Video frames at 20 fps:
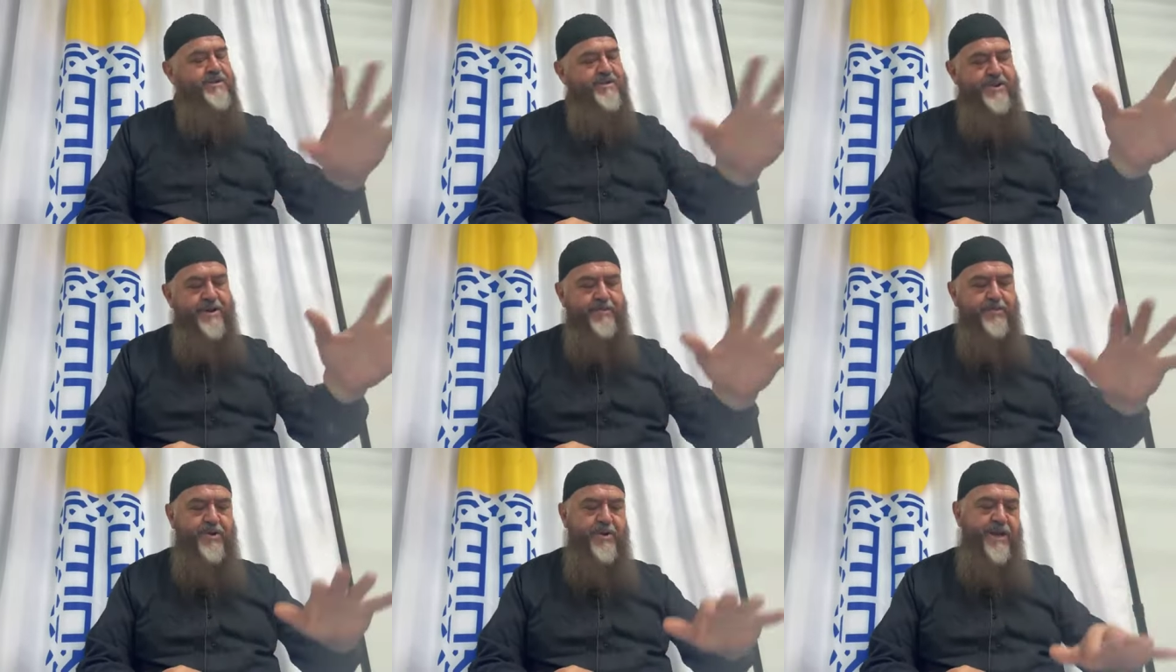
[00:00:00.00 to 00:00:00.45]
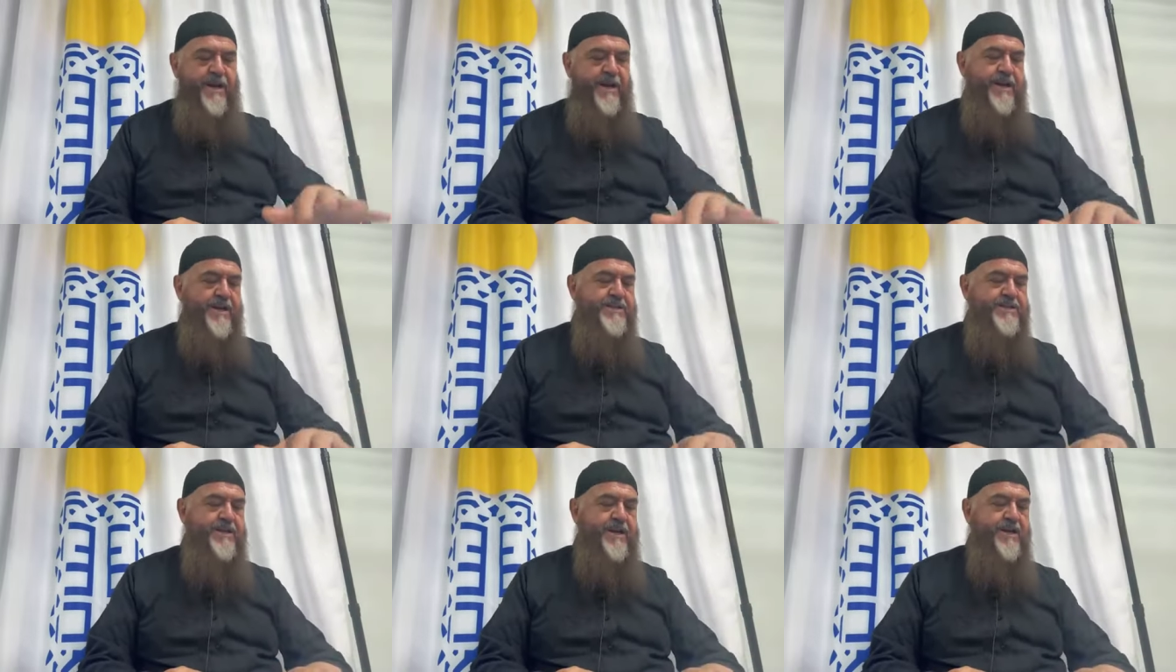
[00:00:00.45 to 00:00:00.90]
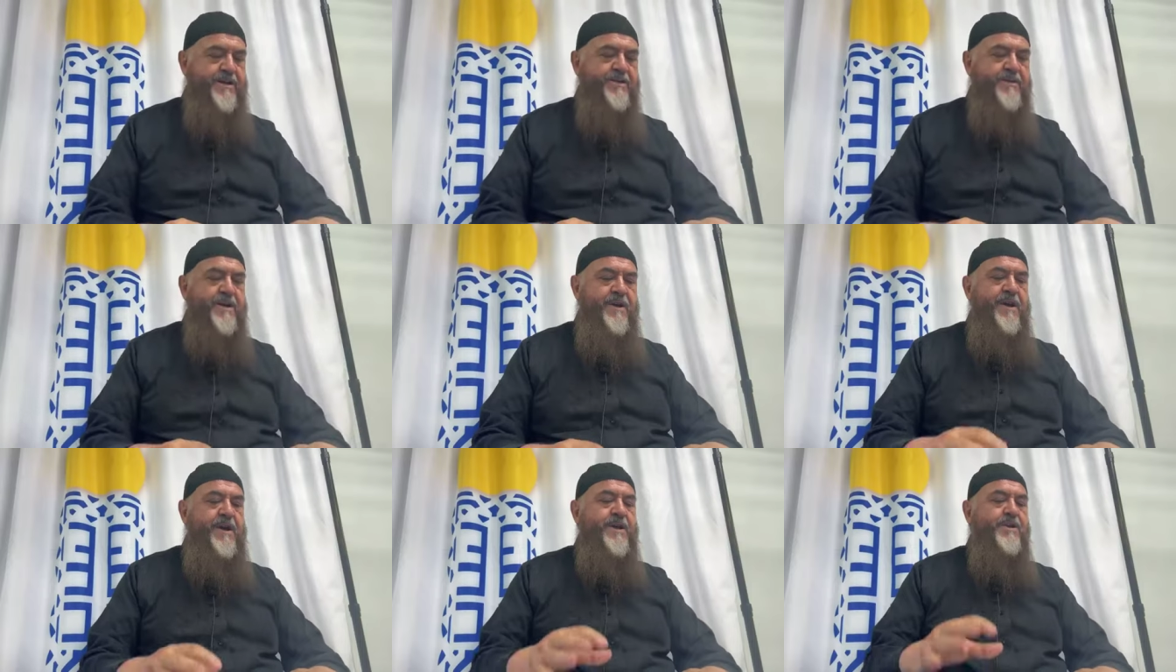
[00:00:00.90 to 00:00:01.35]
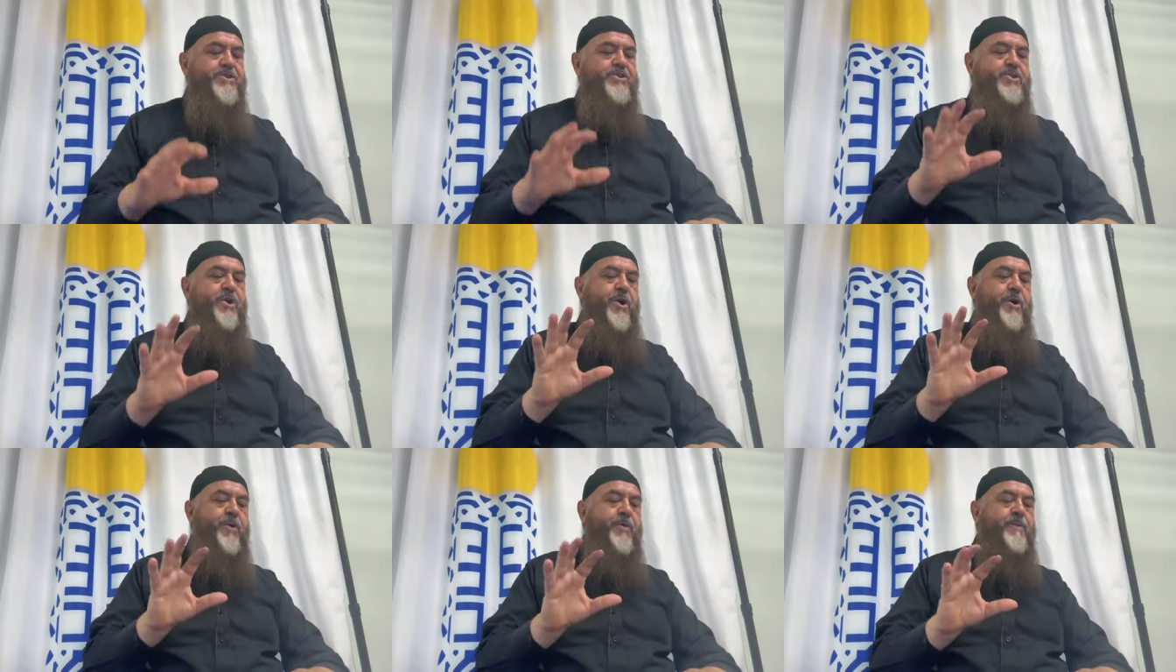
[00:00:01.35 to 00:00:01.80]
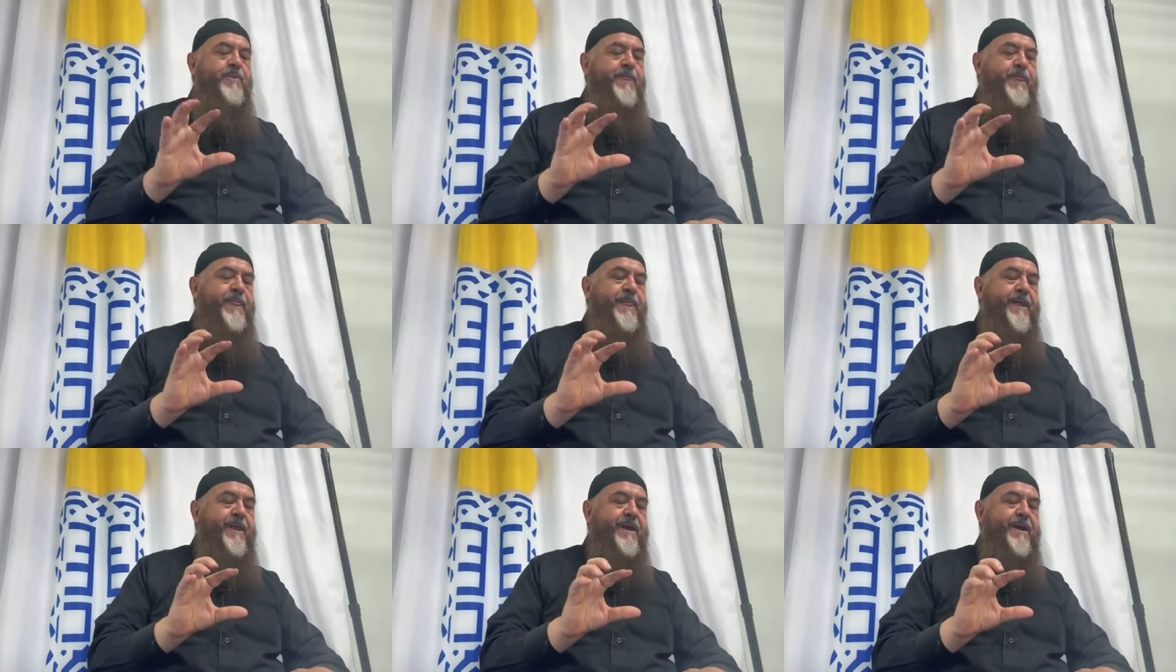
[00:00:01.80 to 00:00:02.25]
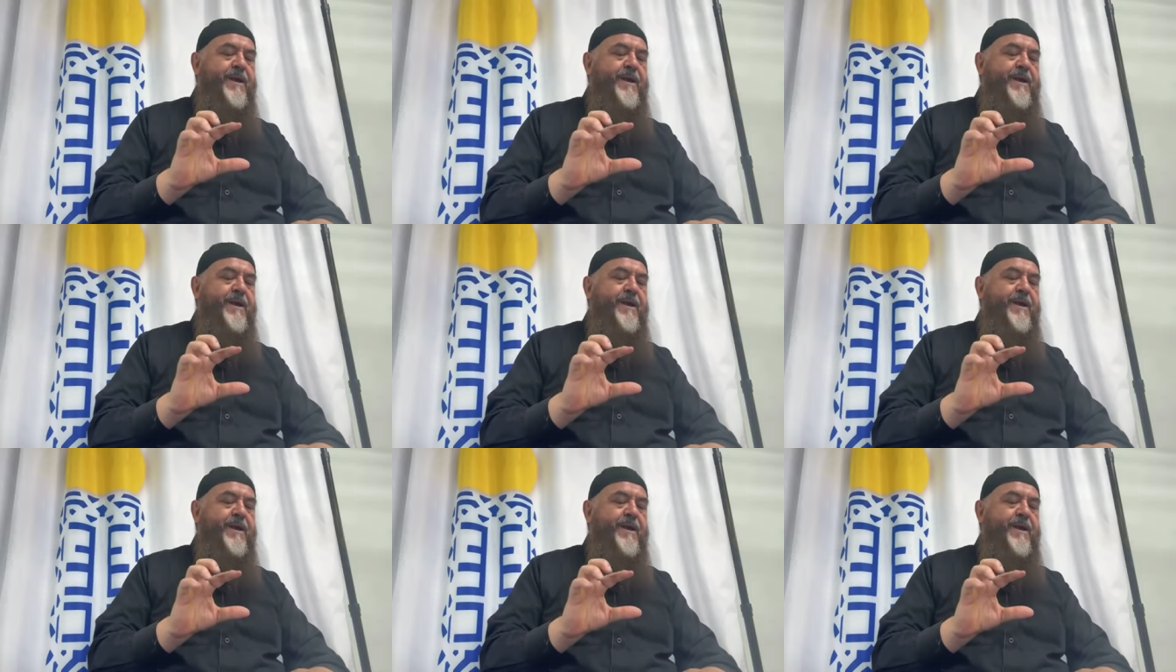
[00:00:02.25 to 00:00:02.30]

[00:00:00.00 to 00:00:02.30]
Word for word: some to that extent. So,